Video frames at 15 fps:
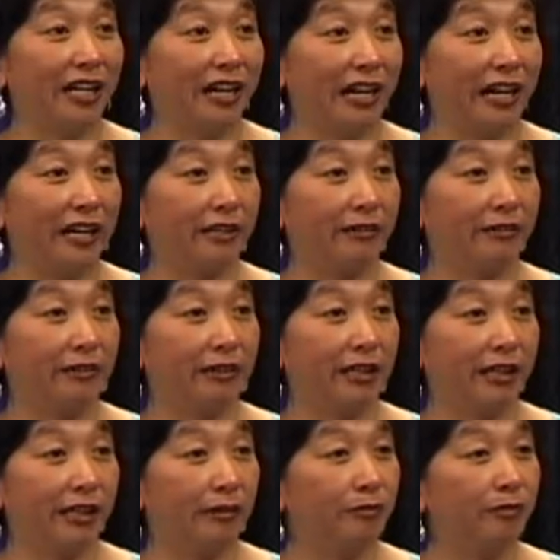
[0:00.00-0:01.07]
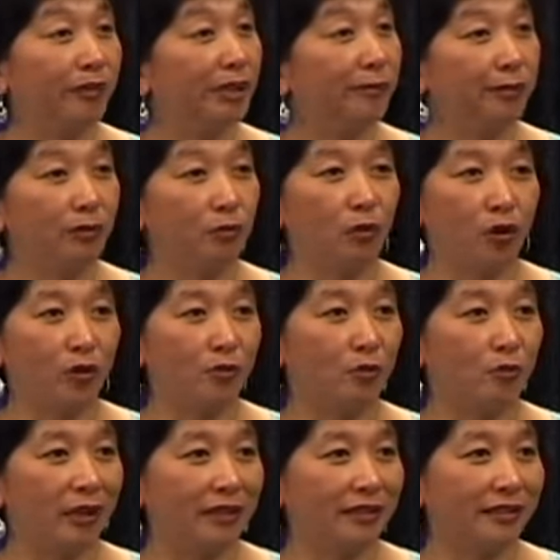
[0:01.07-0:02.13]
and people won't
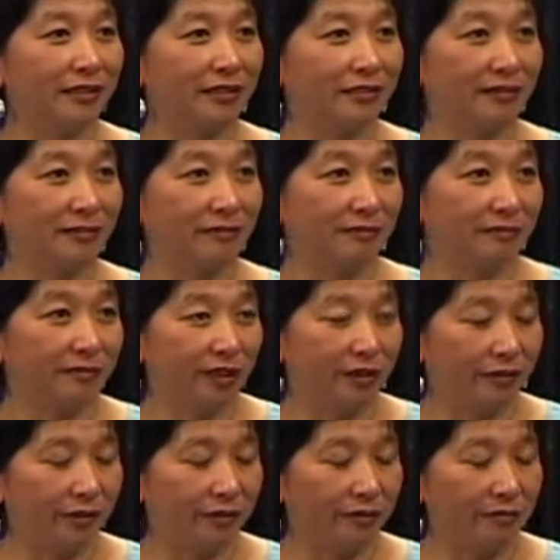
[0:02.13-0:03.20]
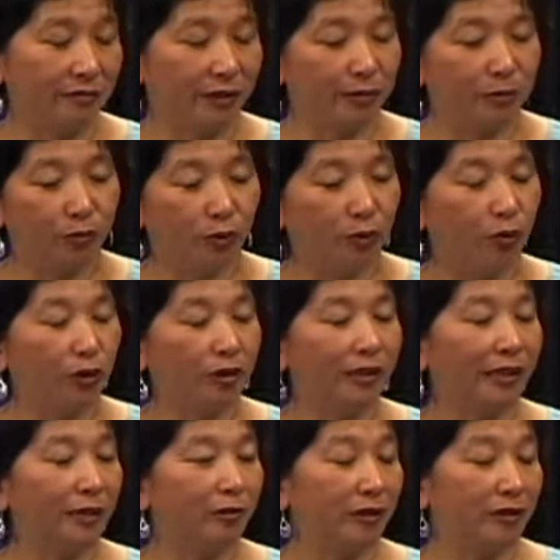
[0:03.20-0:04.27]
want to, you know, abort.
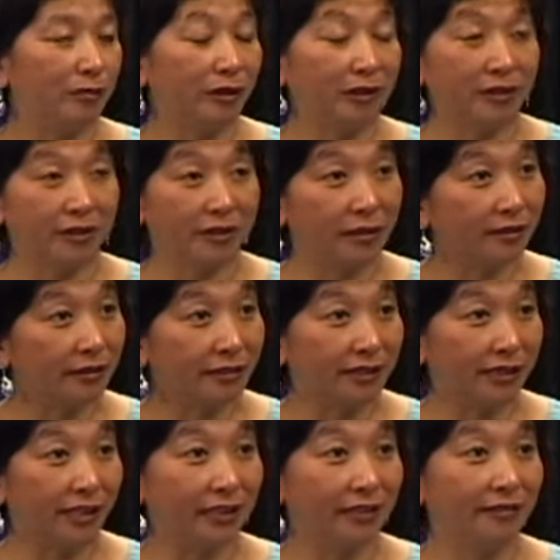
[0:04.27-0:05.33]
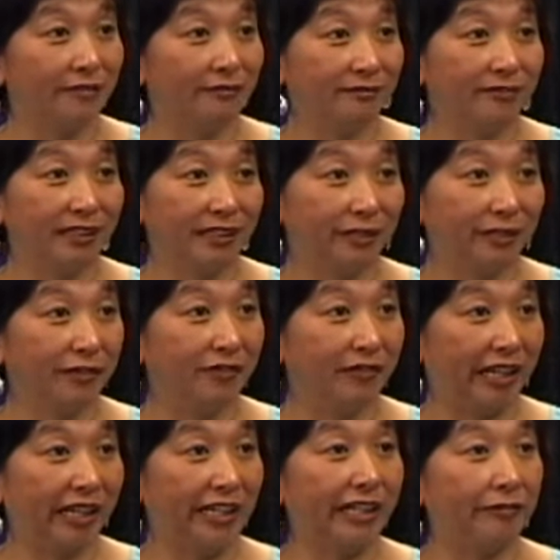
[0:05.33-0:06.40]
They won't want to suicide. You know, if
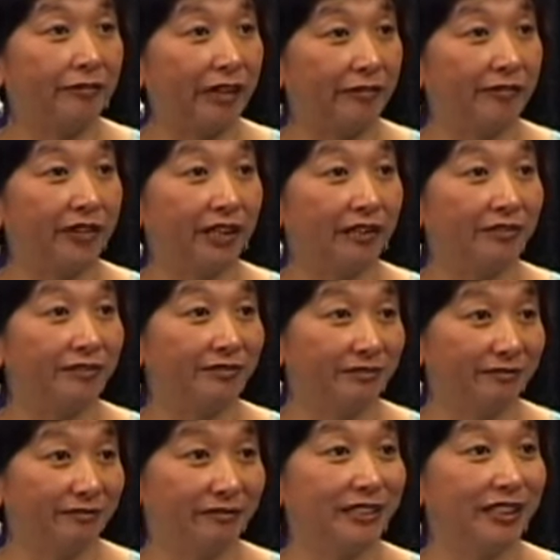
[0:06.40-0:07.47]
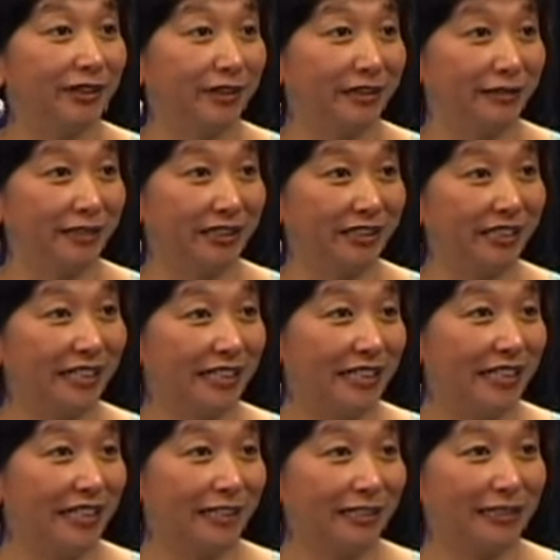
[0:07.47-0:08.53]
they if they felt, you know, there was,
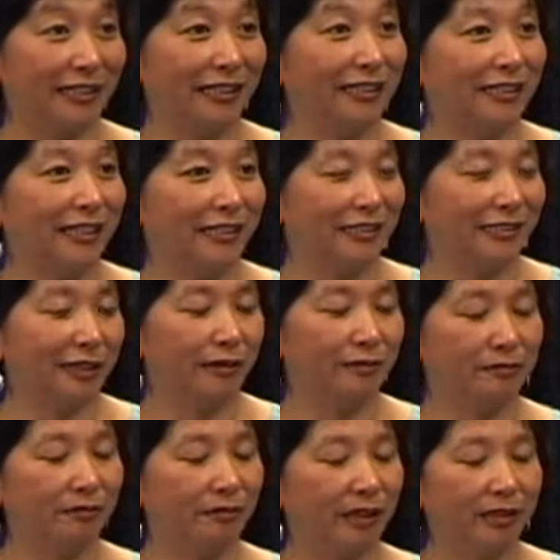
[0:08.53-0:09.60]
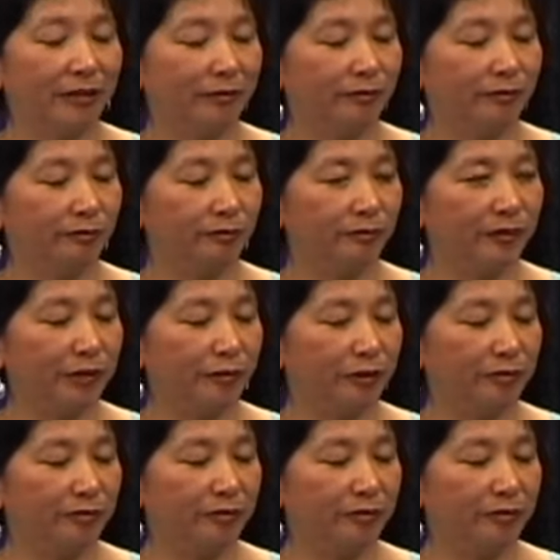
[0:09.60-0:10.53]
it's like it's like um, I've been with